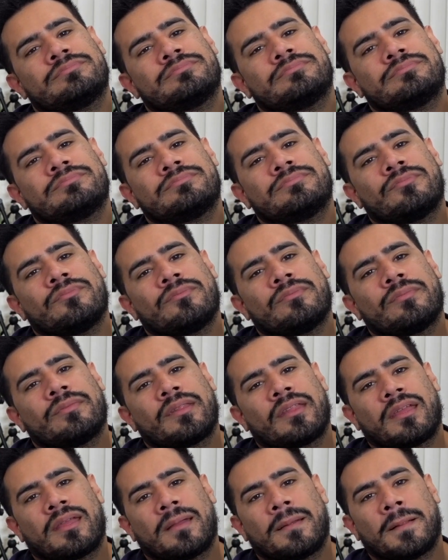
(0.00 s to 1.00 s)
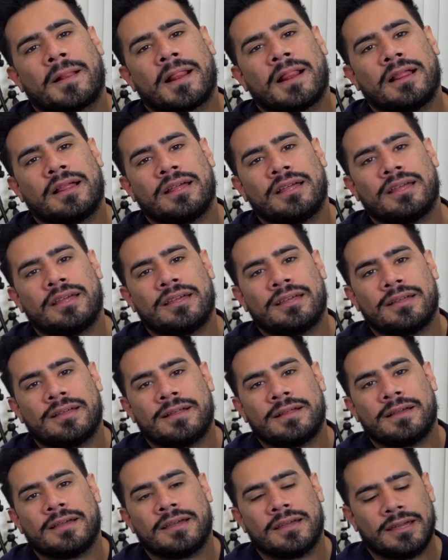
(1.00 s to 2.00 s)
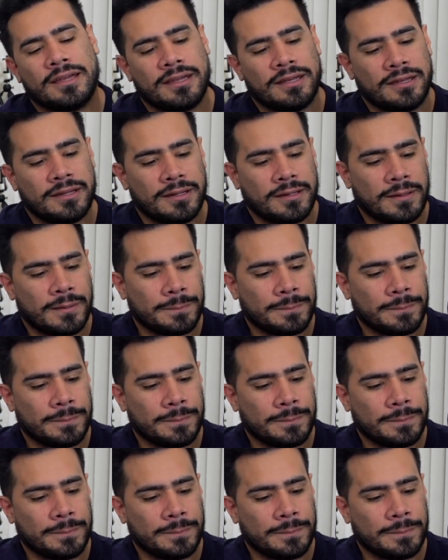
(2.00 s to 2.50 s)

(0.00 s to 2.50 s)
The person shown says nothing.